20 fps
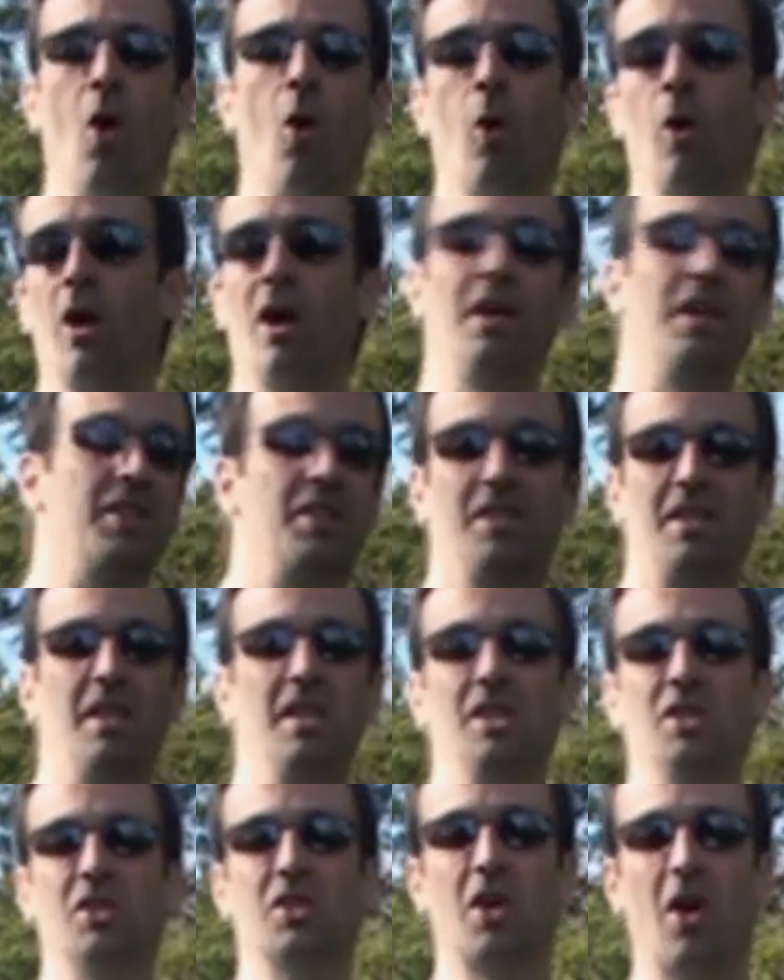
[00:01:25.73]
or a
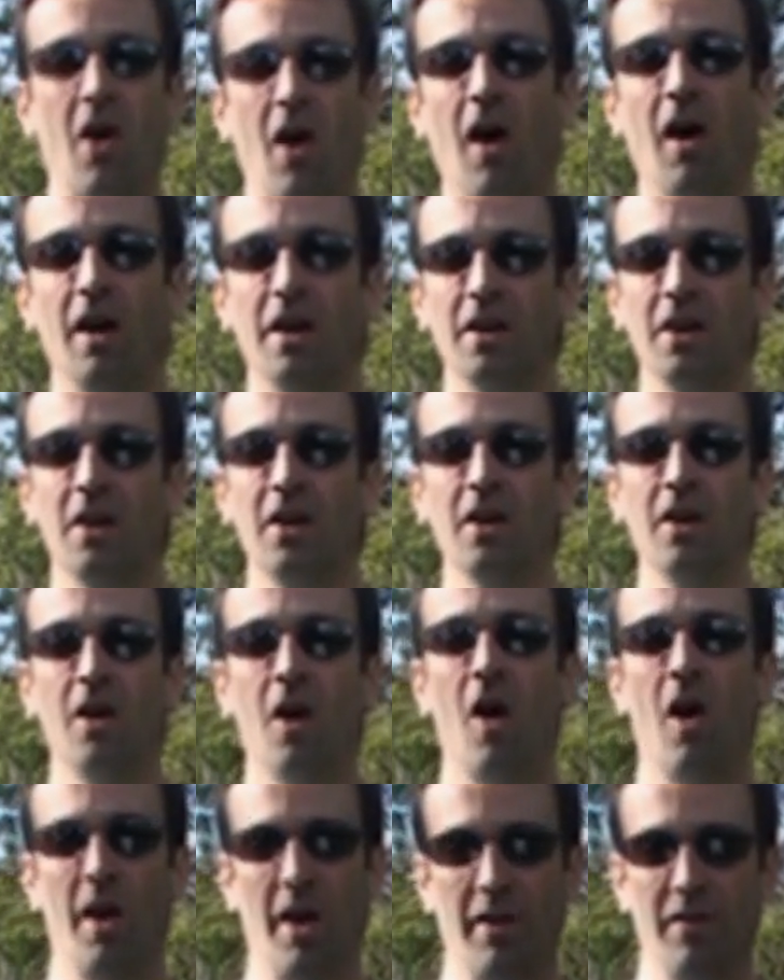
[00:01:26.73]
diseased heart
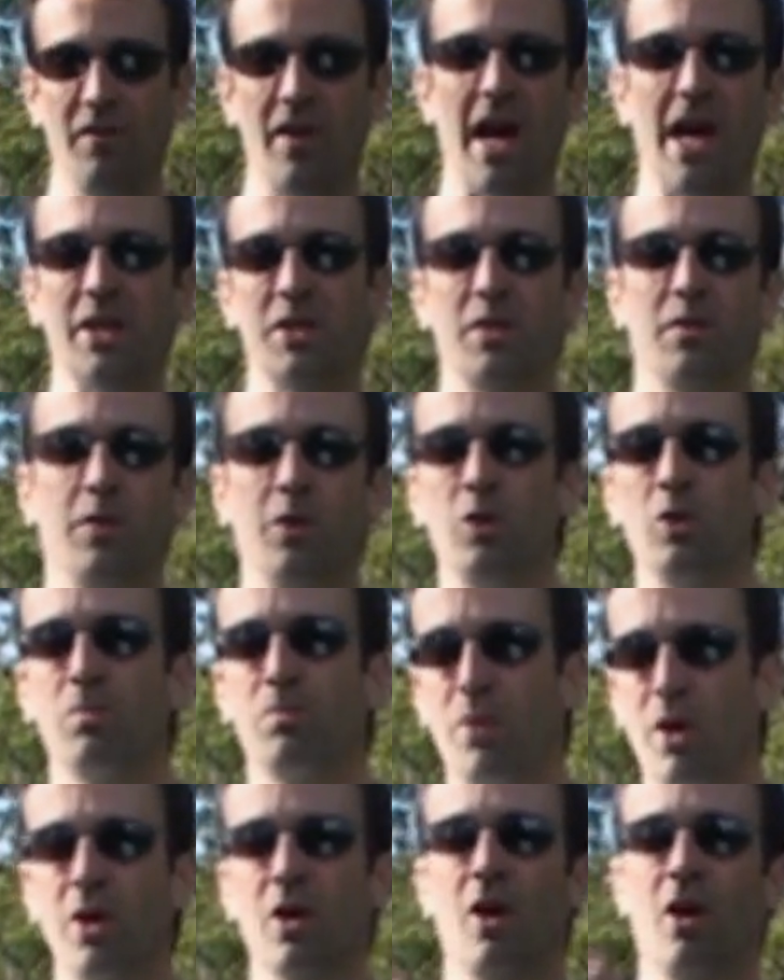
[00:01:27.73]
on a fast food
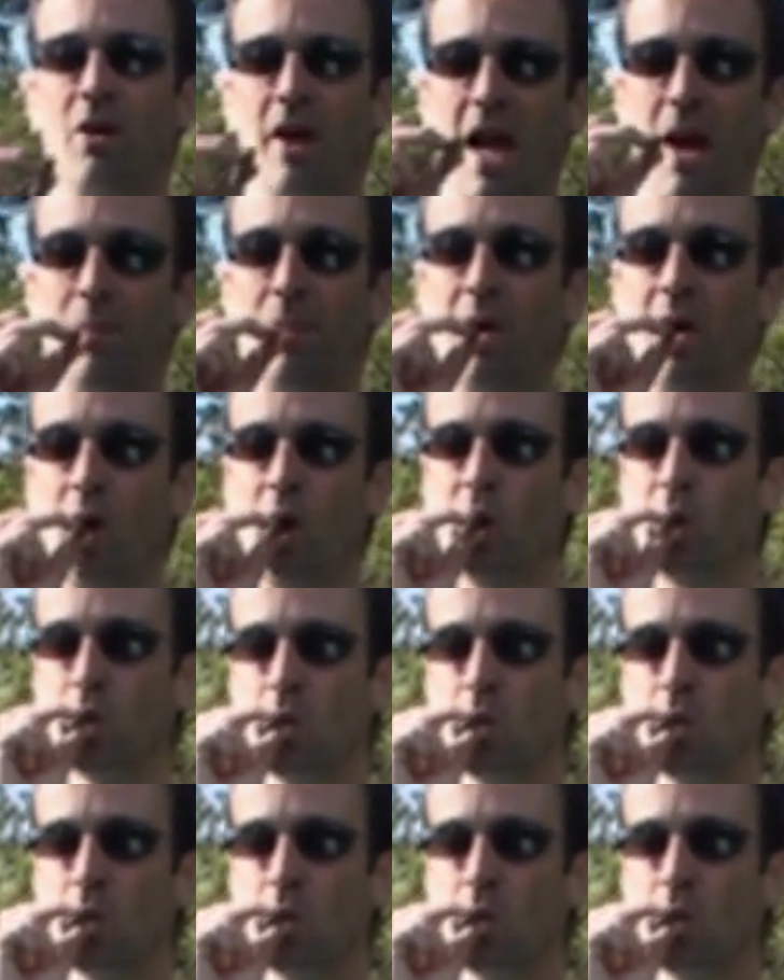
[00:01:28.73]
burger wrapper.